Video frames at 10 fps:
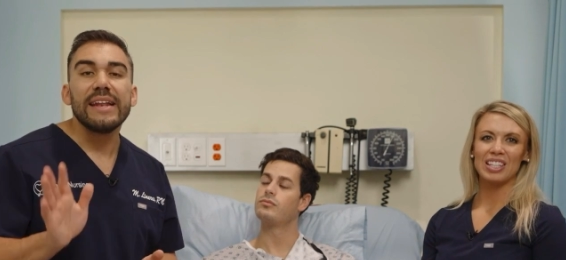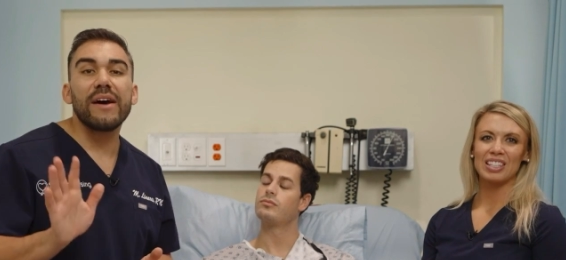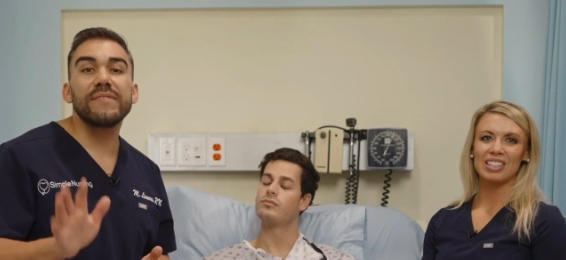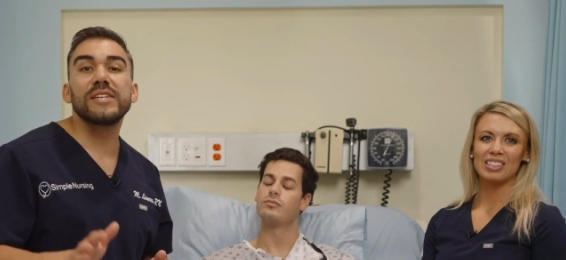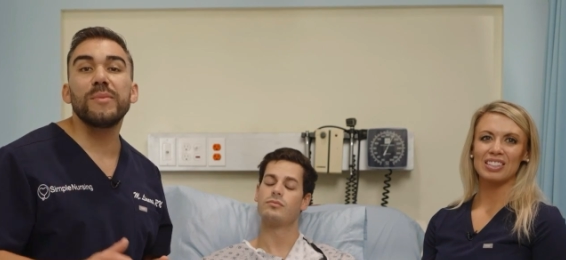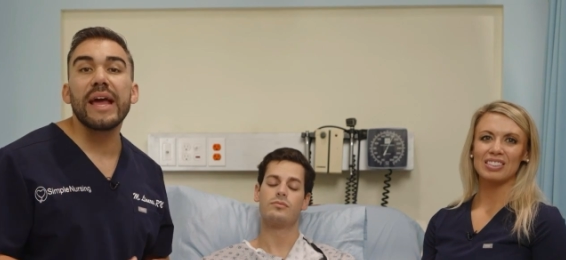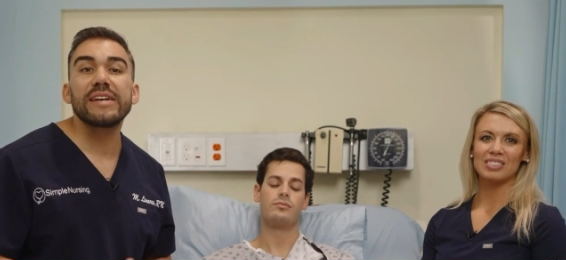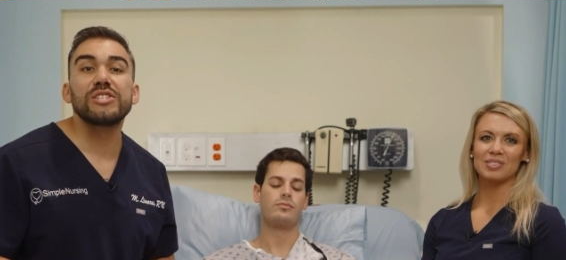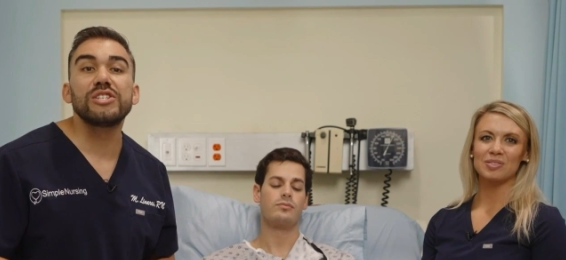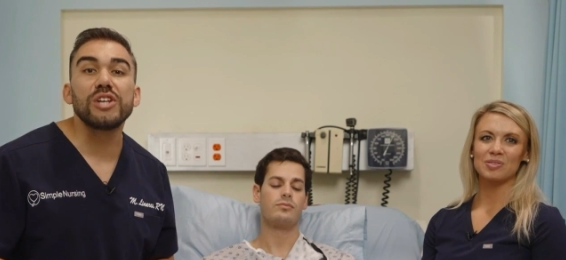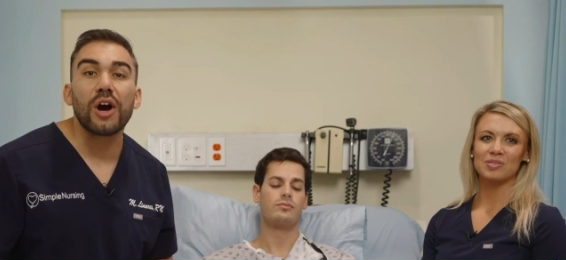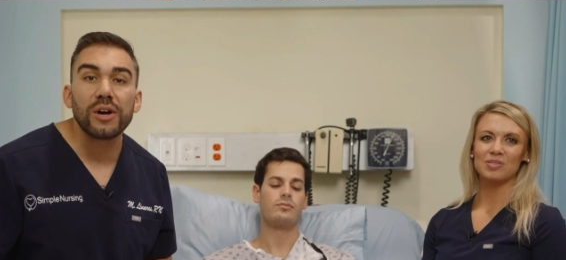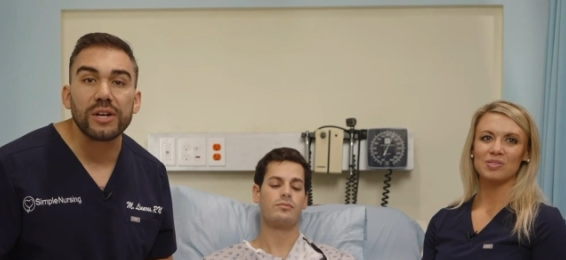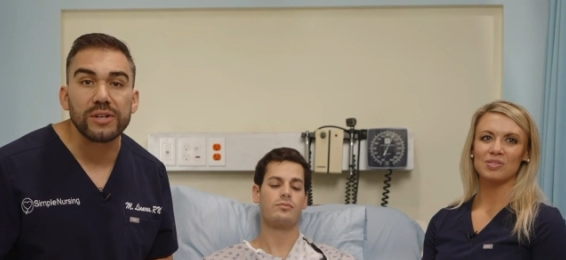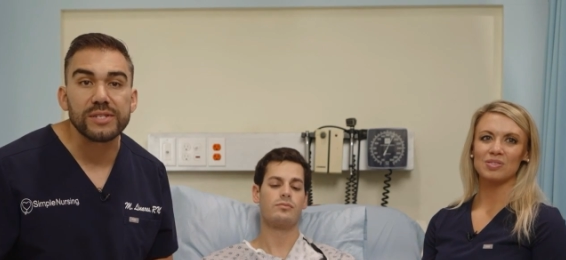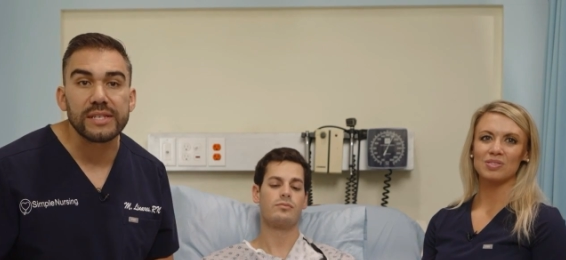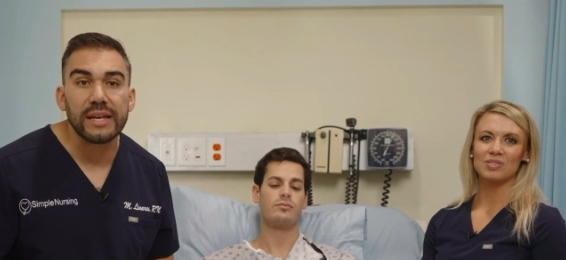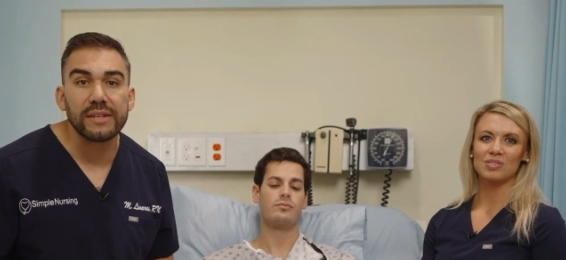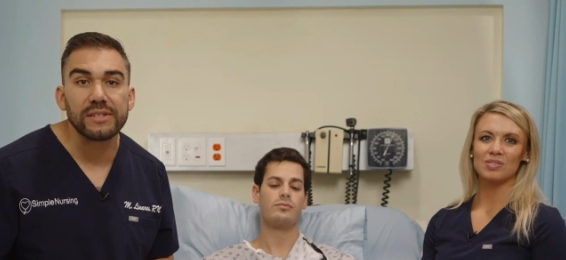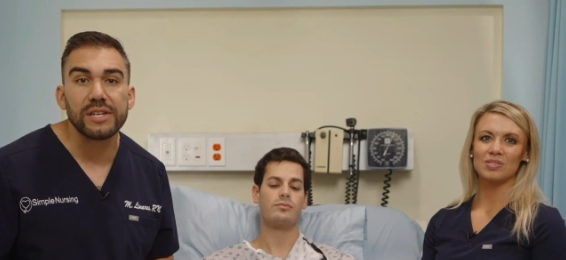Speaker 1: Now, if someone has darker
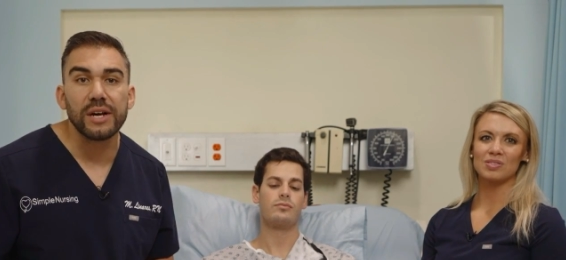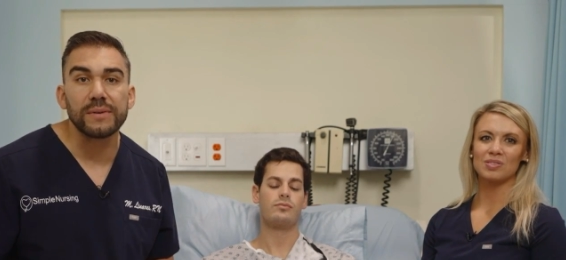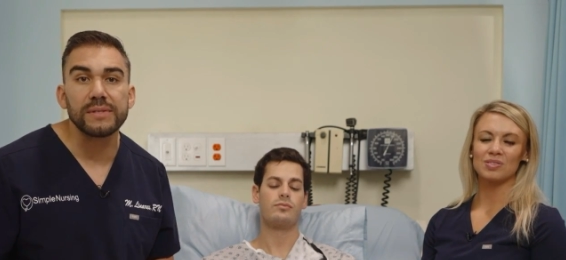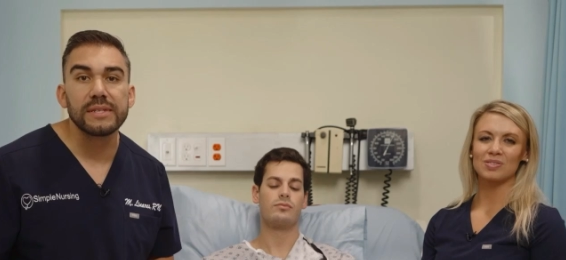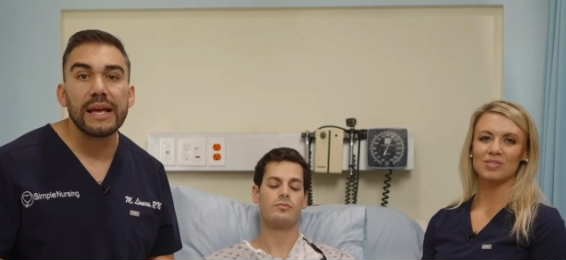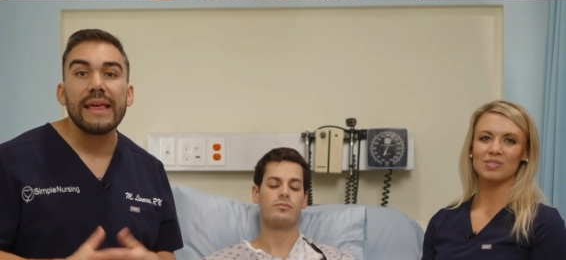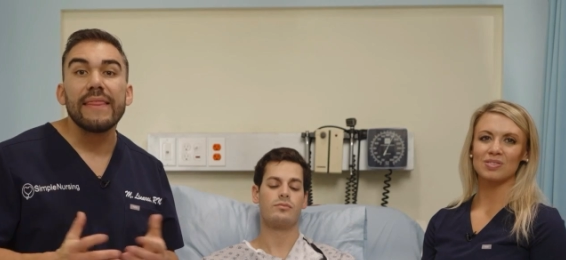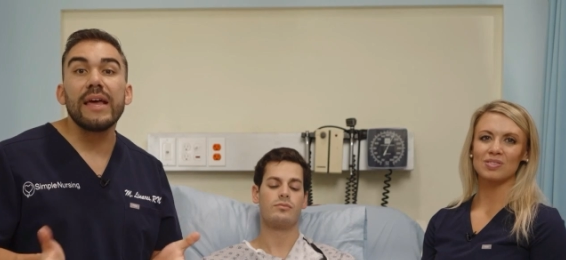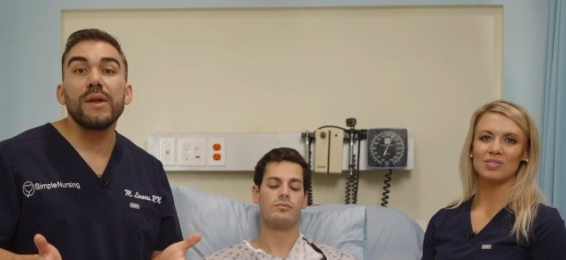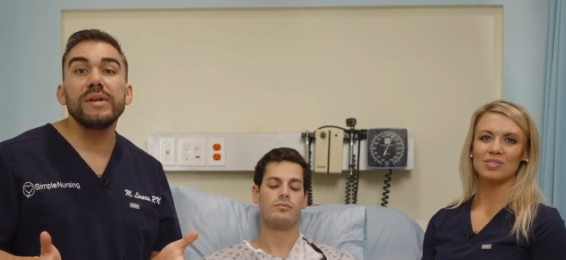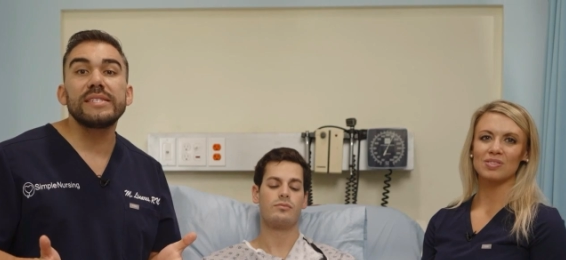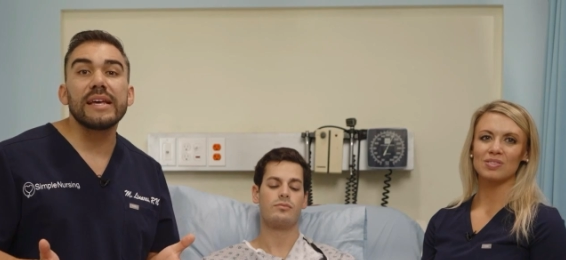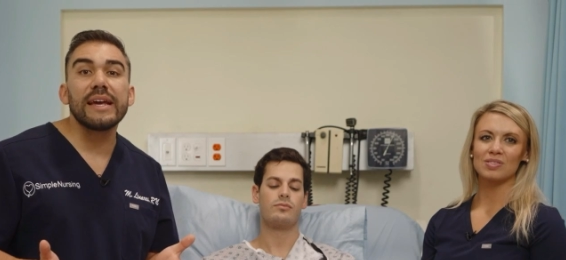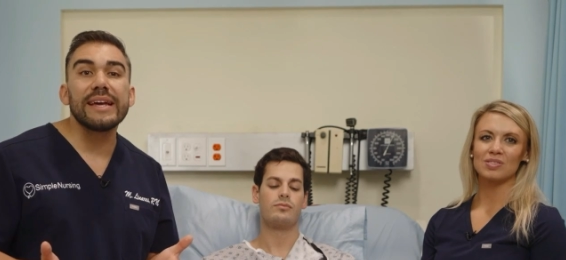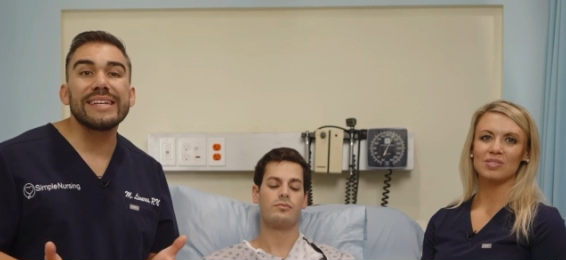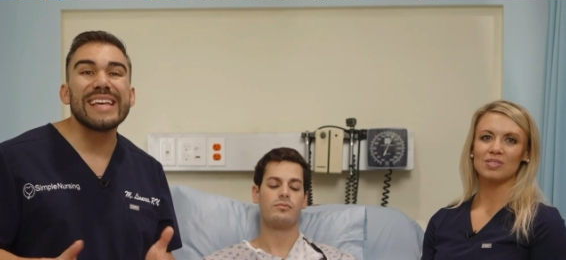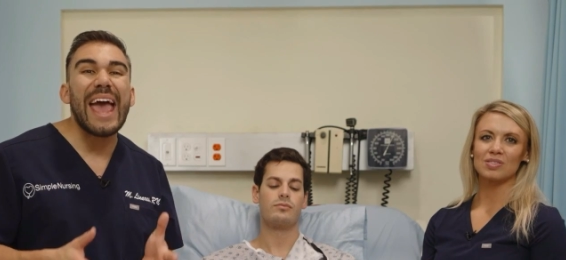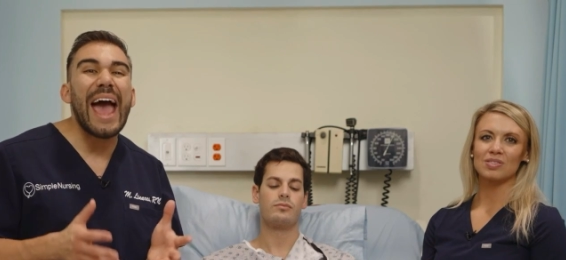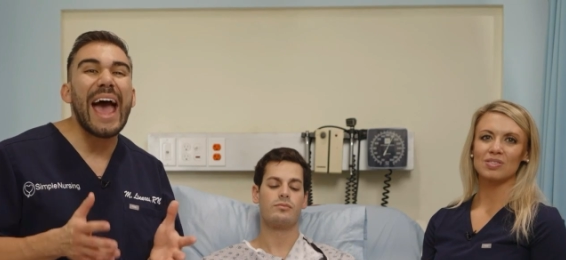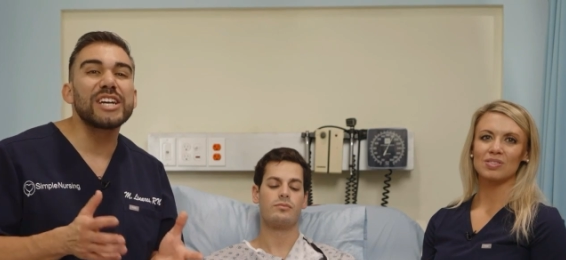skin tones, then we say it's
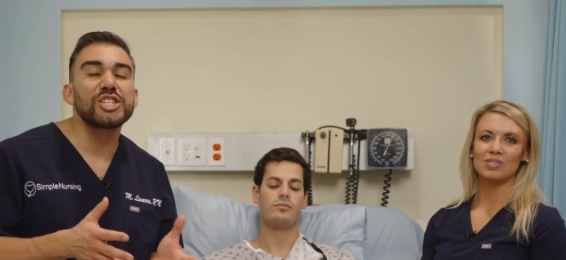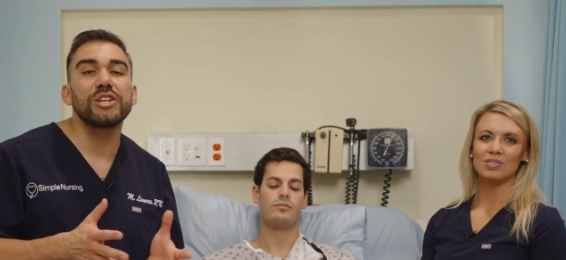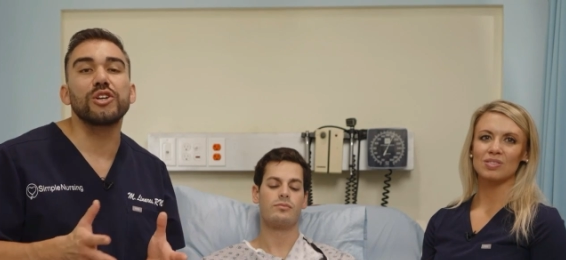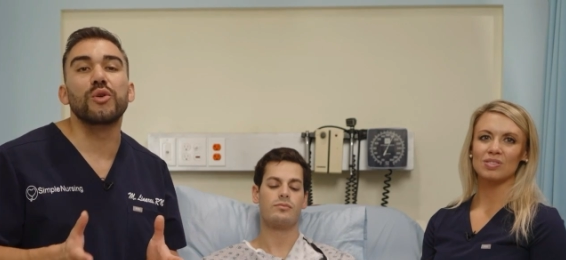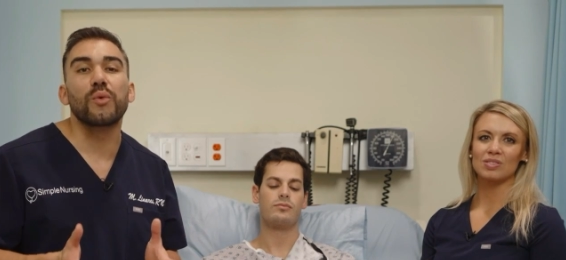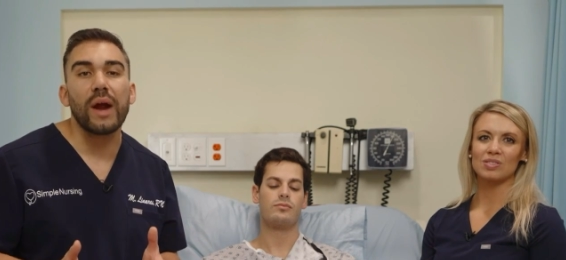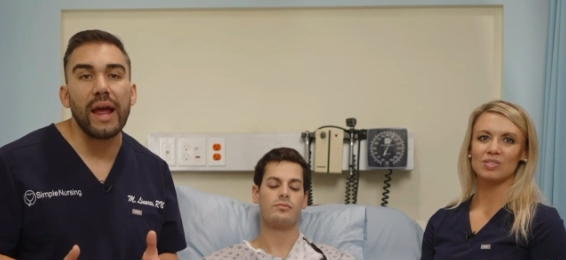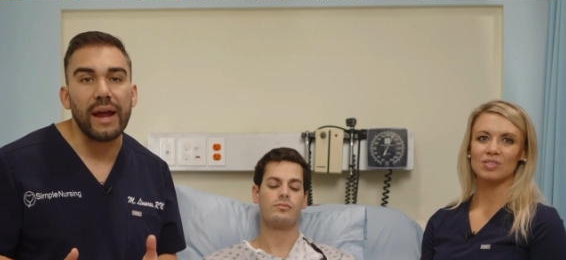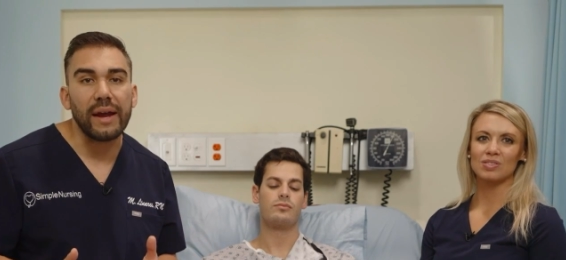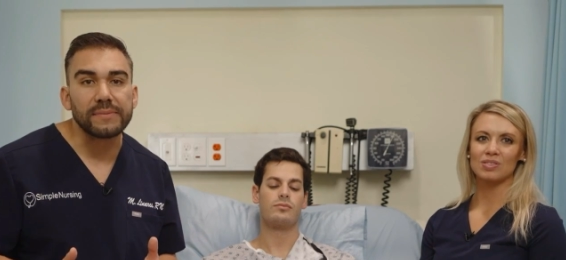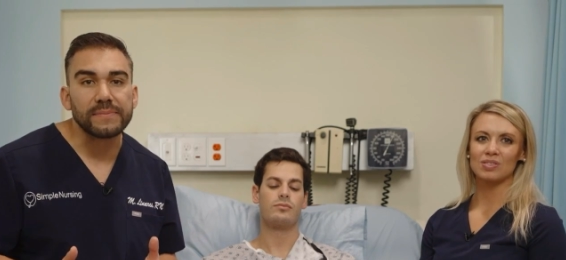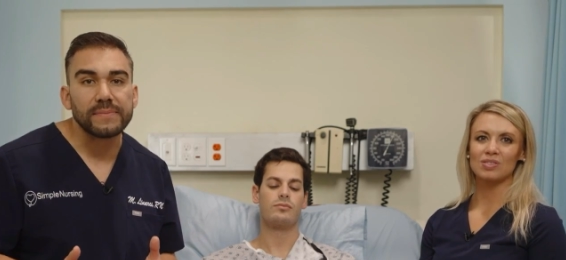ashen gray.